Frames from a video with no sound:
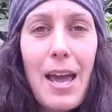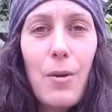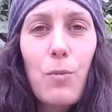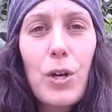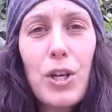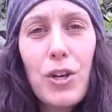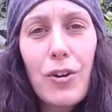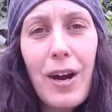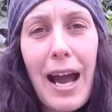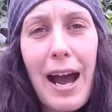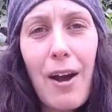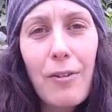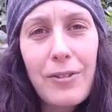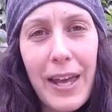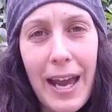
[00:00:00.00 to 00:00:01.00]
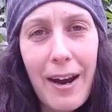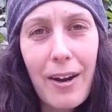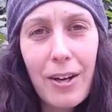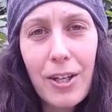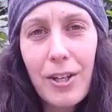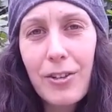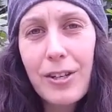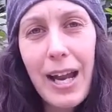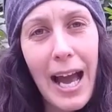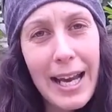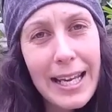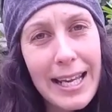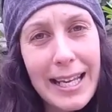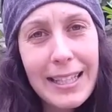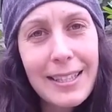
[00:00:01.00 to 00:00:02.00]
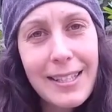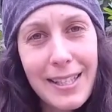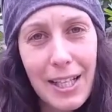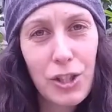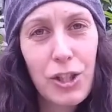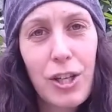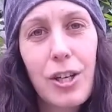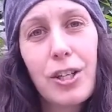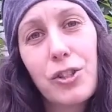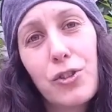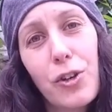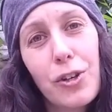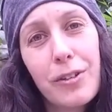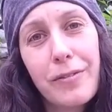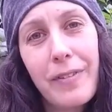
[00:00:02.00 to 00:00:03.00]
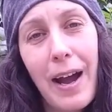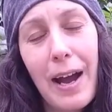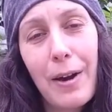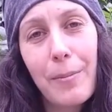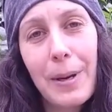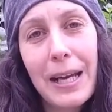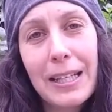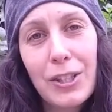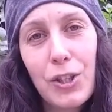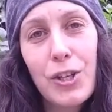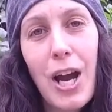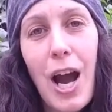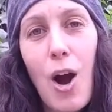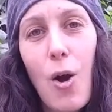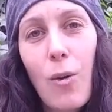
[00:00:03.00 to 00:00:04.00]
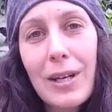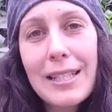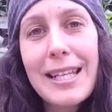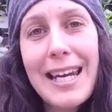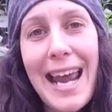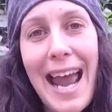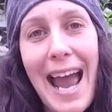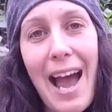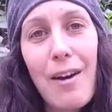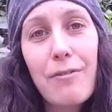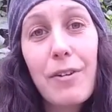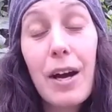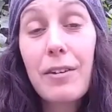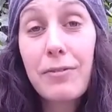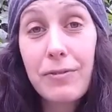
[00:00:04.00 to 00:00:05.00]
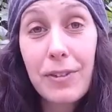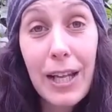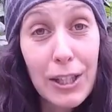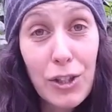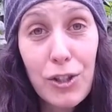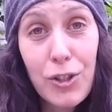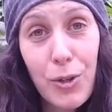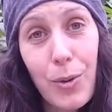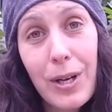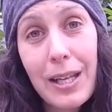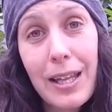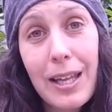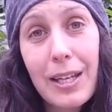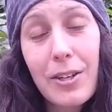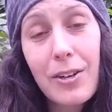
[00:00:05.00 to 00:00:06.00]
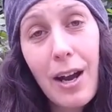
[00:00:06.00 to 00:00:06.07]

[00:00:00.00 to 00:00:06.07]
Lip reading: And when you're out there, you're not in such a controlled environment. You're not always going to have a flush toilet.